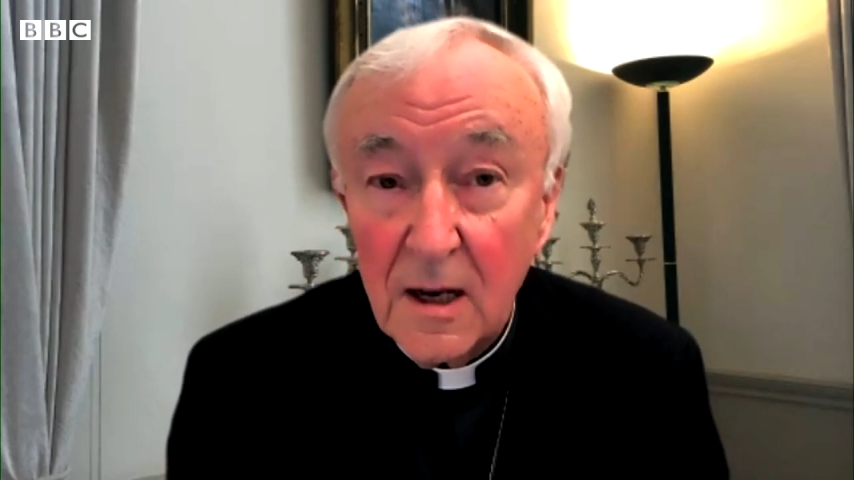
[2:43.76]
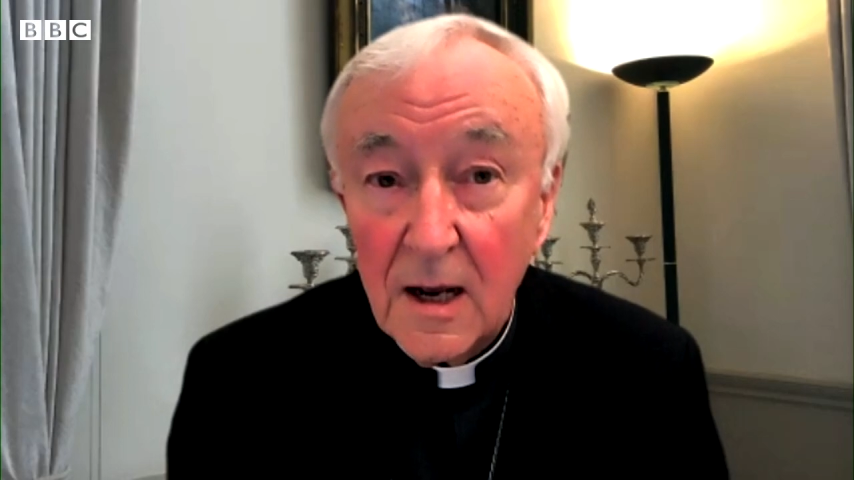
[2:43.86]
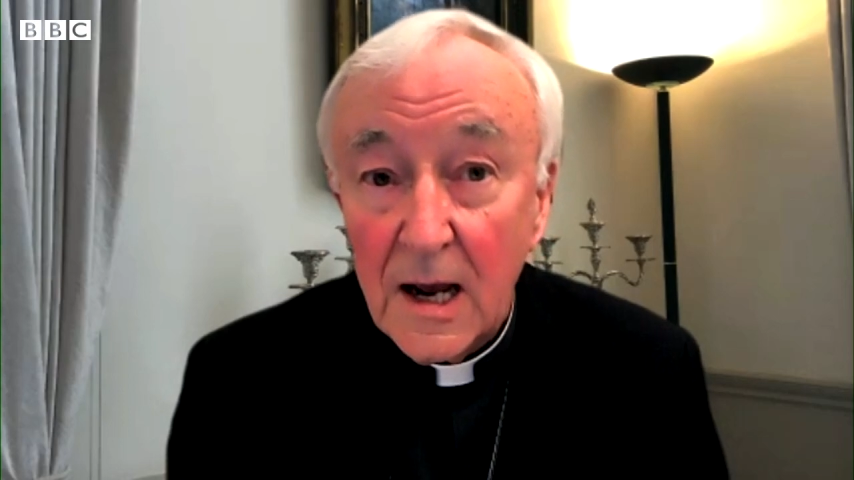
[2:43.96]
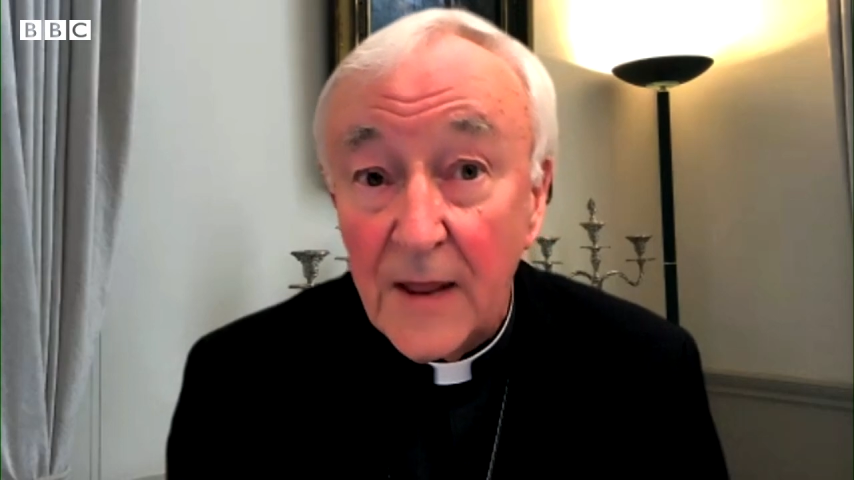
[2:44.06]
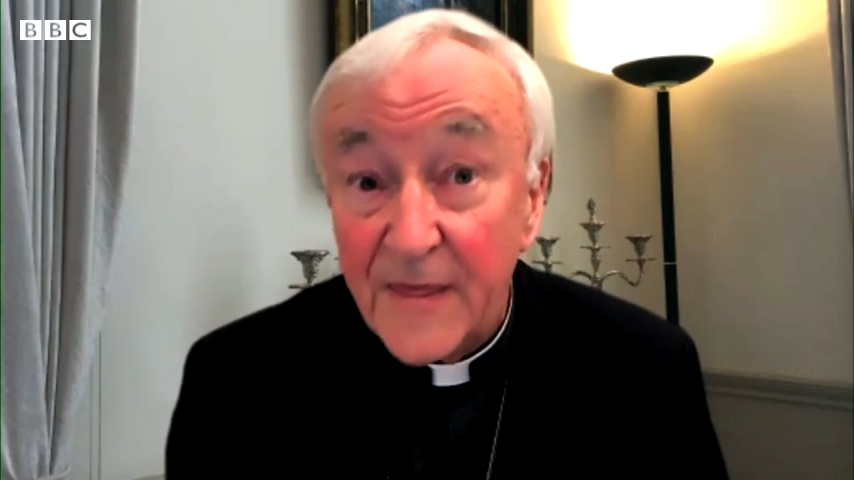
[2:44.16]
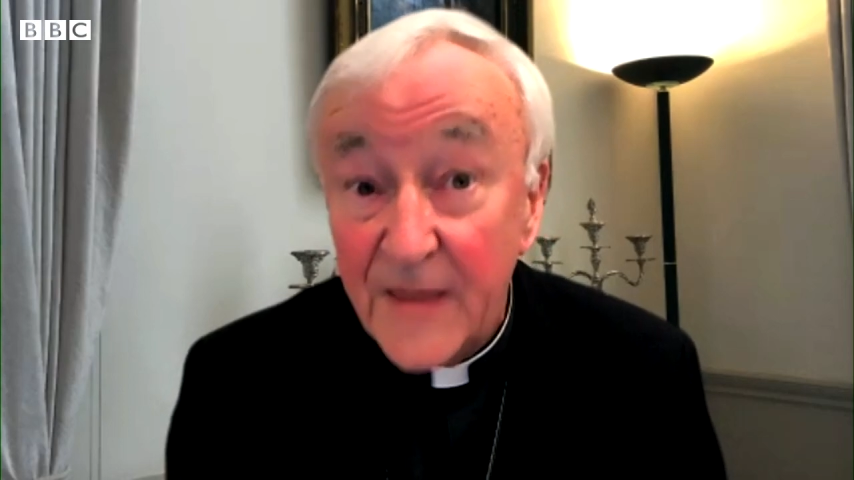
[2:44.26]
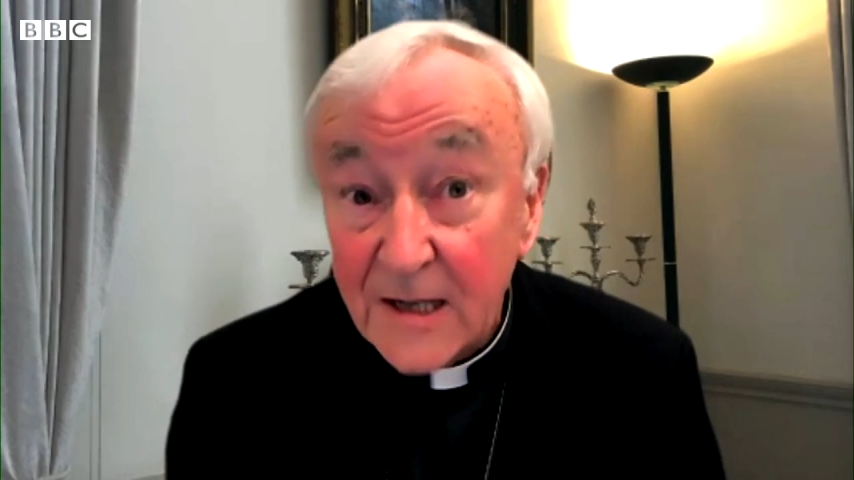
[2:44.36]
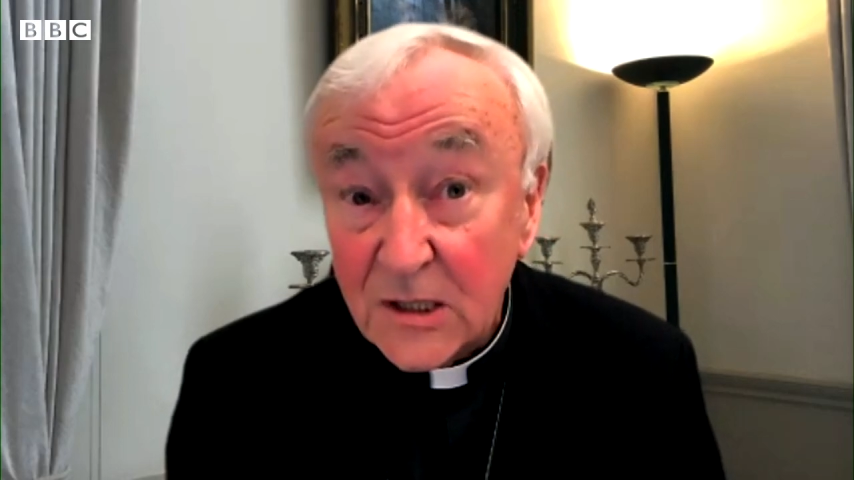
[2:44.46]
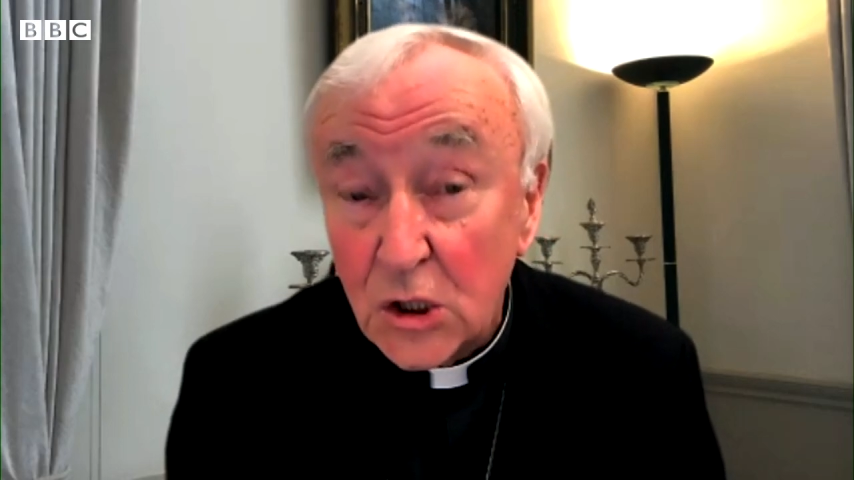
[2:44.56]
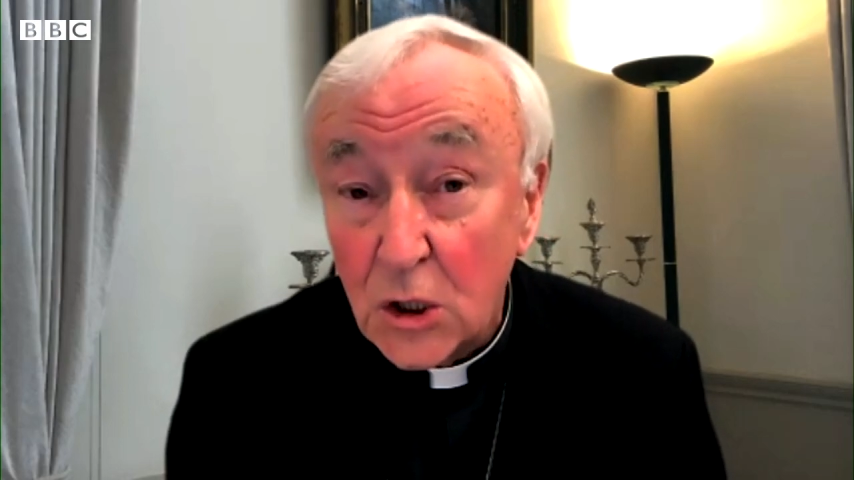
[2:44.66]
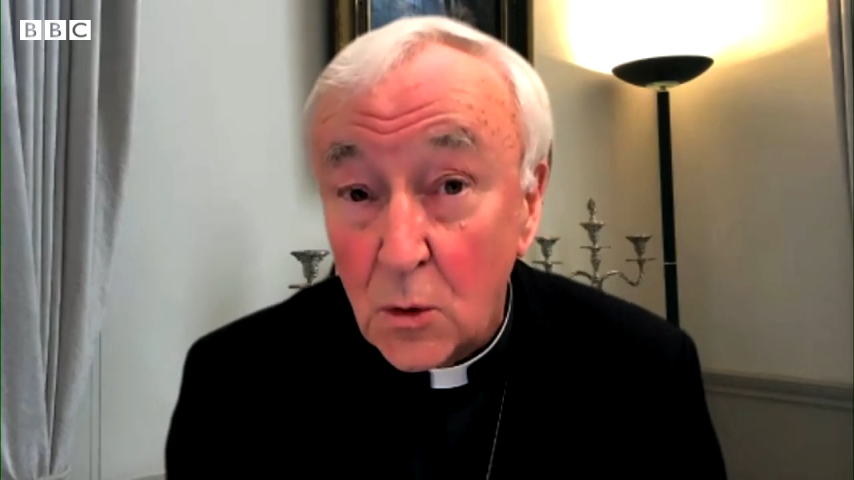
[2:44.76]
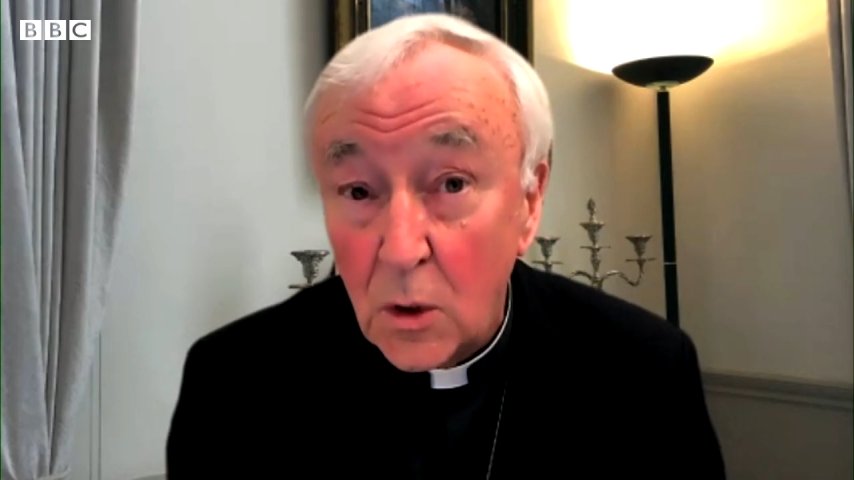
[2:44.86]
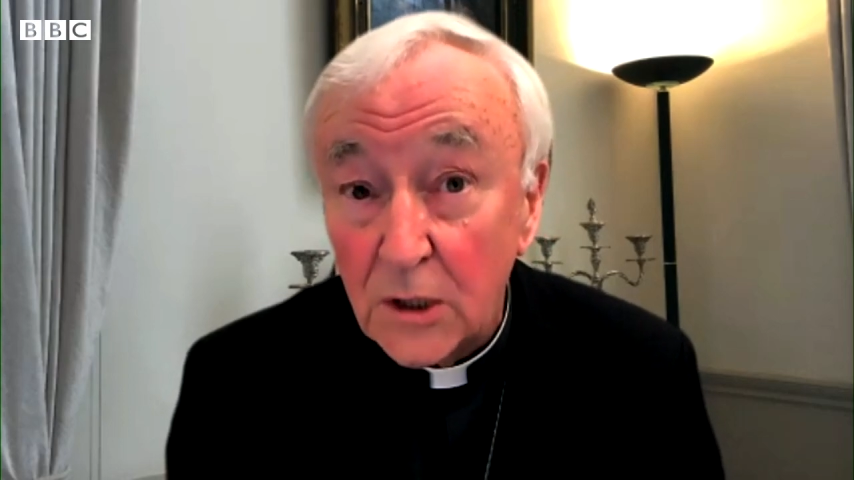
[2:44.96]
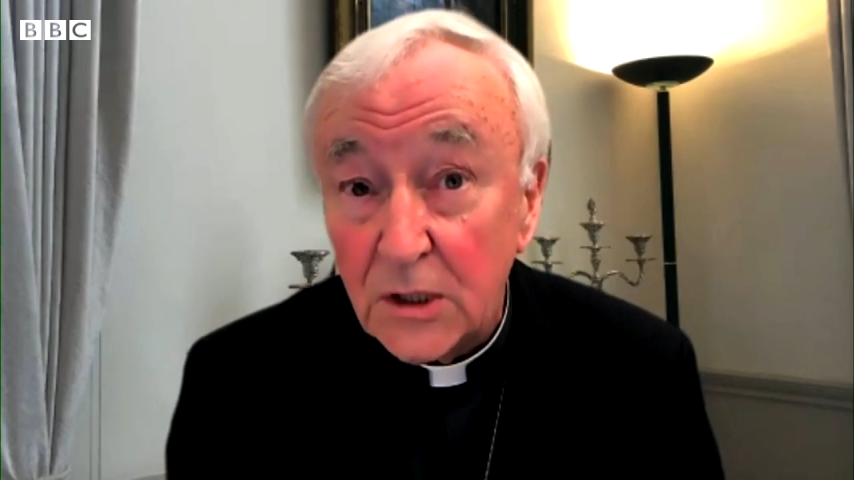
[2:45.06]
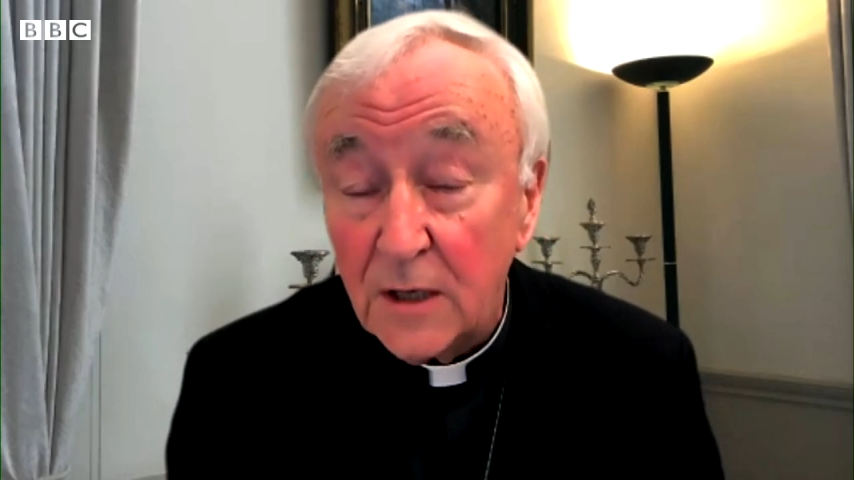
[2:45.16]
And that's the quality